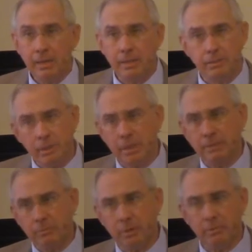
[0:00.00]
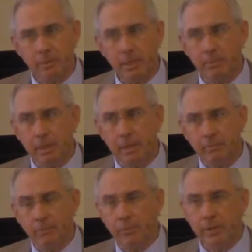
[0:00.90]
And he's realizing, well, wait a minute,
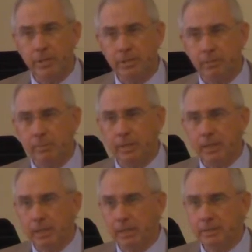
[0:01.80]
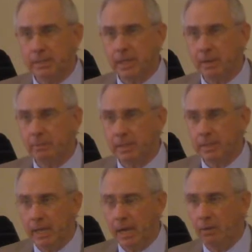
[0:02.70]
I'm 40-something and it isn't
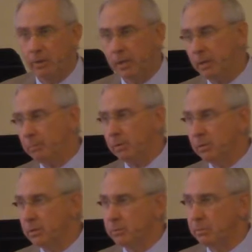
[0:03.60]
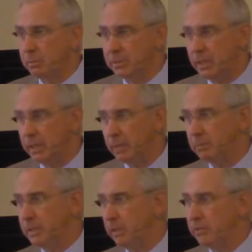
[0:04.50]
happening now, and a couple of girls were presenting
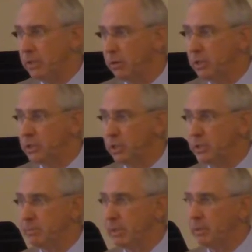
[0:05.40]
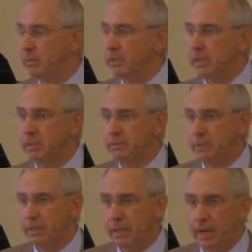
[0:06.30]
themselves, you know, at church, but he wasn't
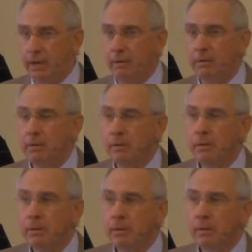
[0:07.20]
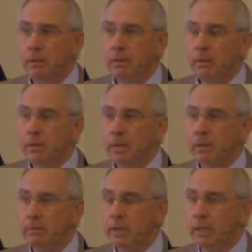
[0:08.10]
interested there. And
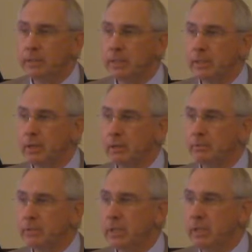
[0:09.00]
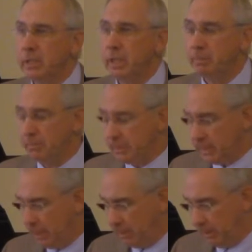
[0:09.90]
he realized that God was going to keep him
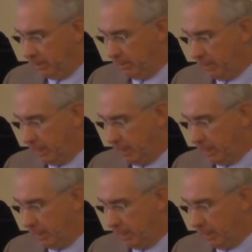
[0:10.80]
celibate,